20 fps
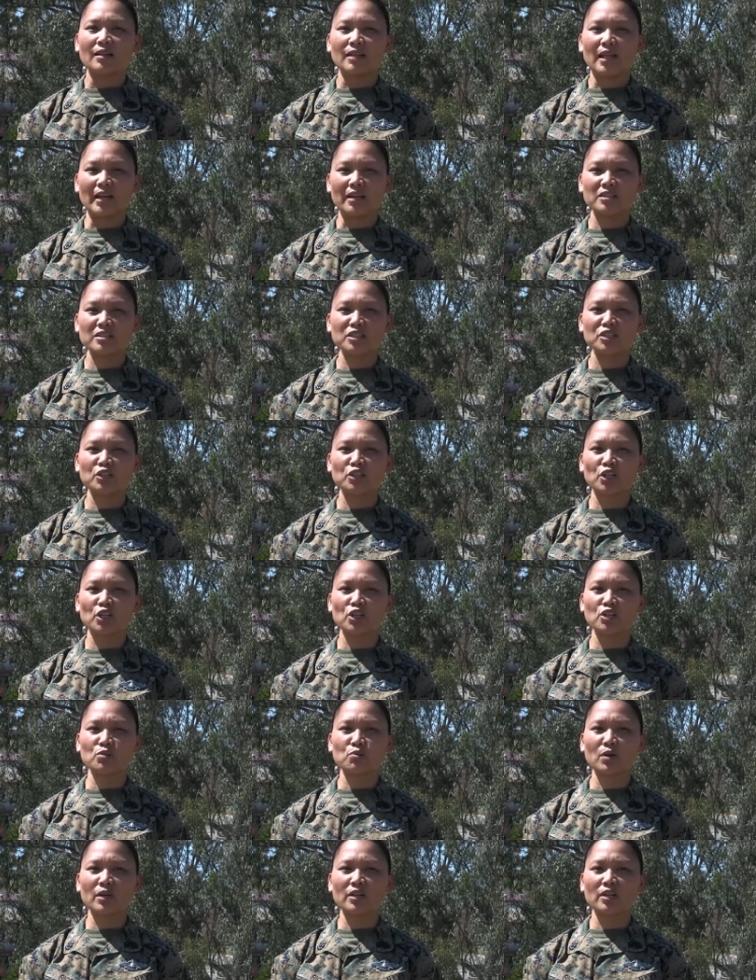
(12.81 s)
Let us
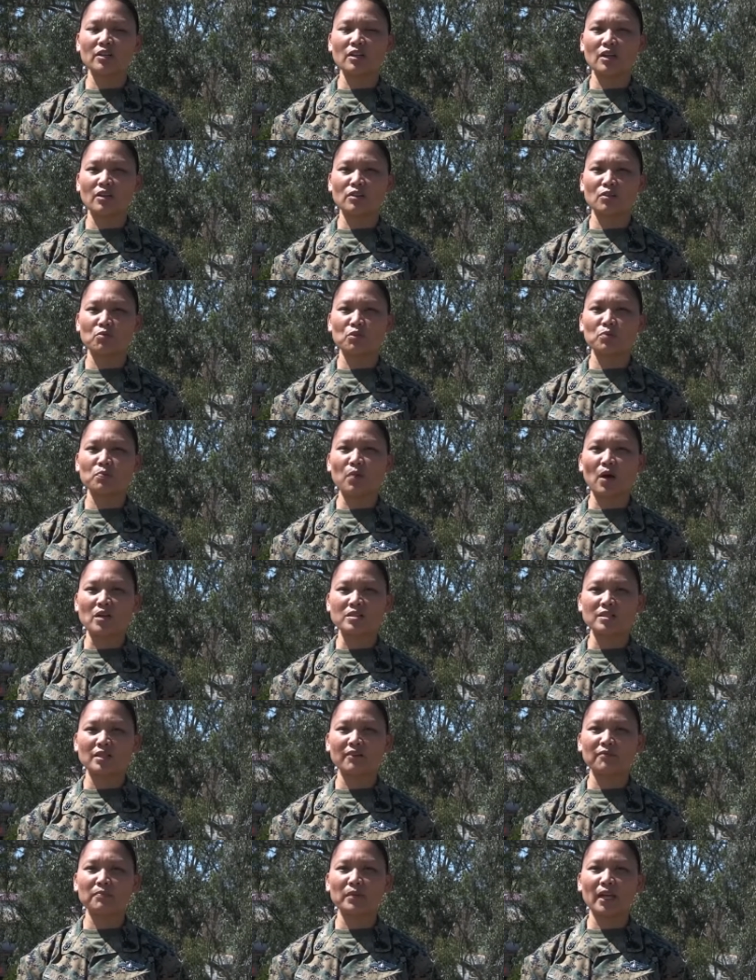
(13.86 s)
encourage one another with
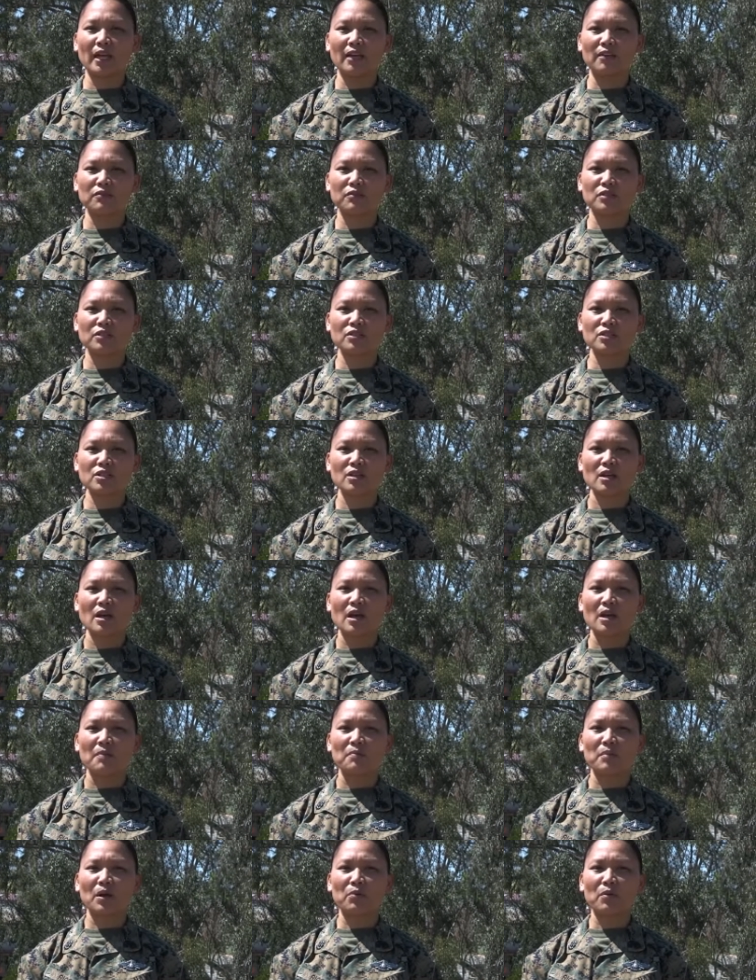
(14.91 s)
positive behaviors
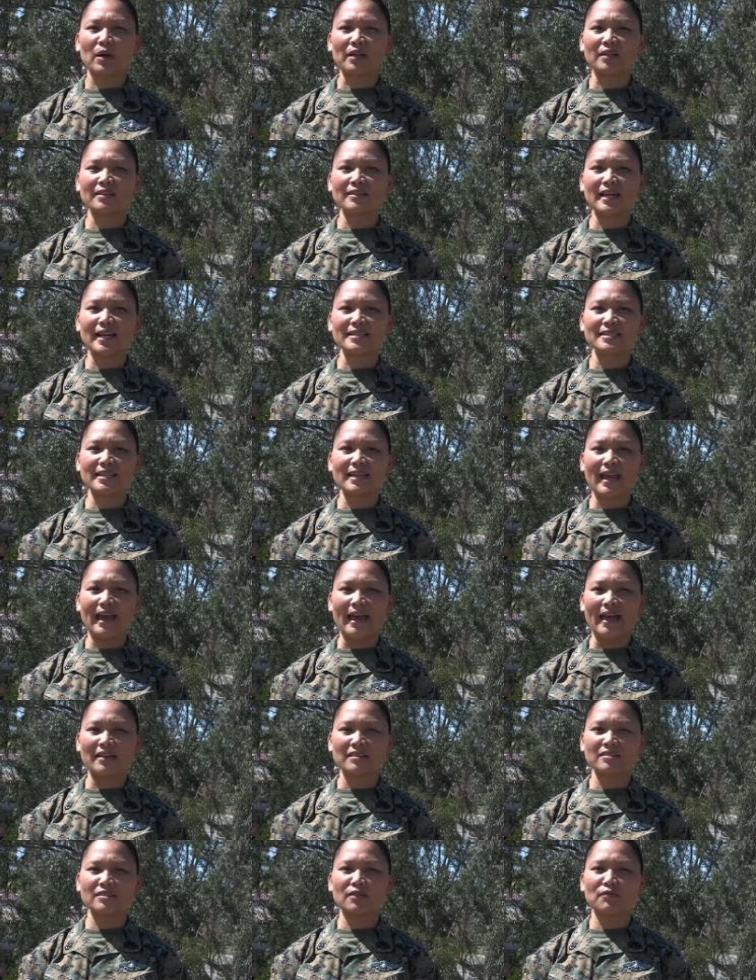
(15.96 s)
by recognizing
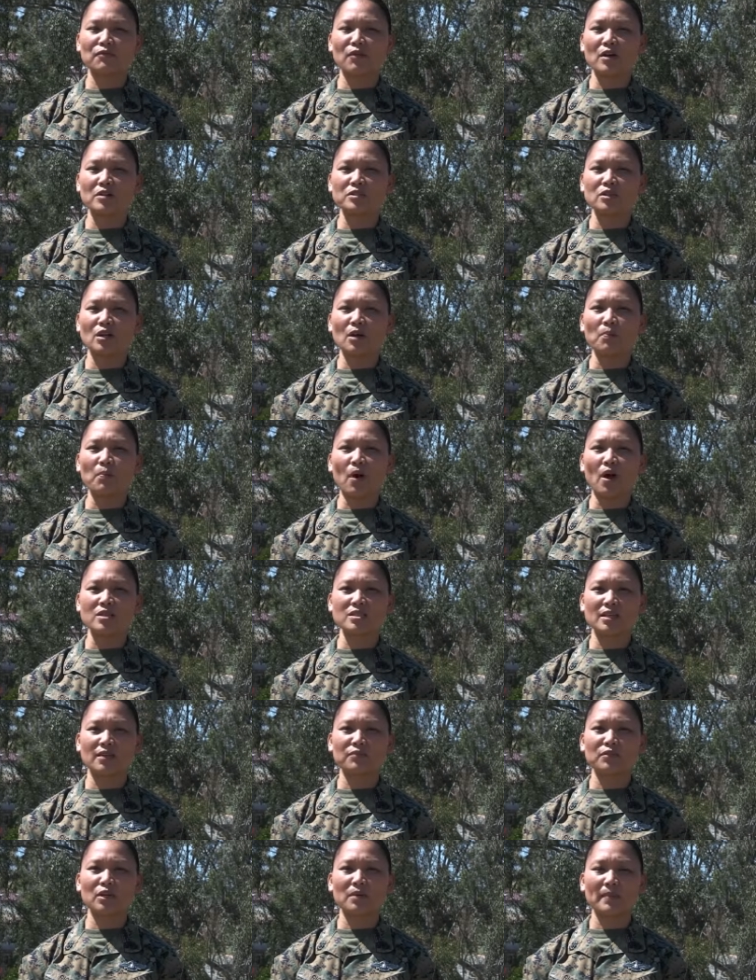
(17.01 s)
acts that foster a
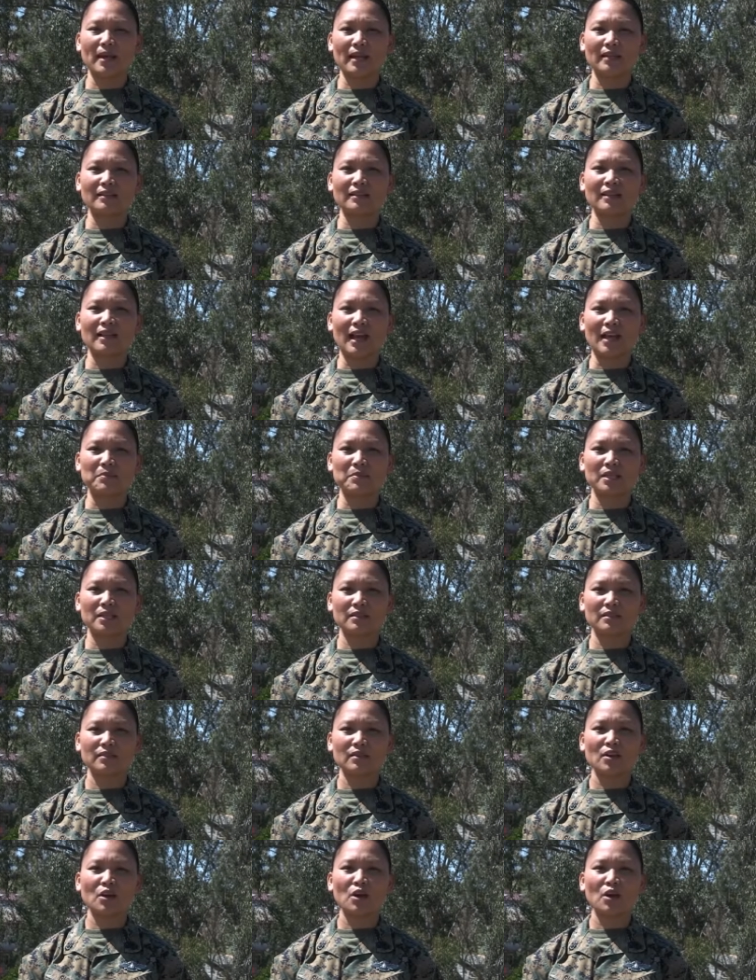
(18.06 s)
positive command climate.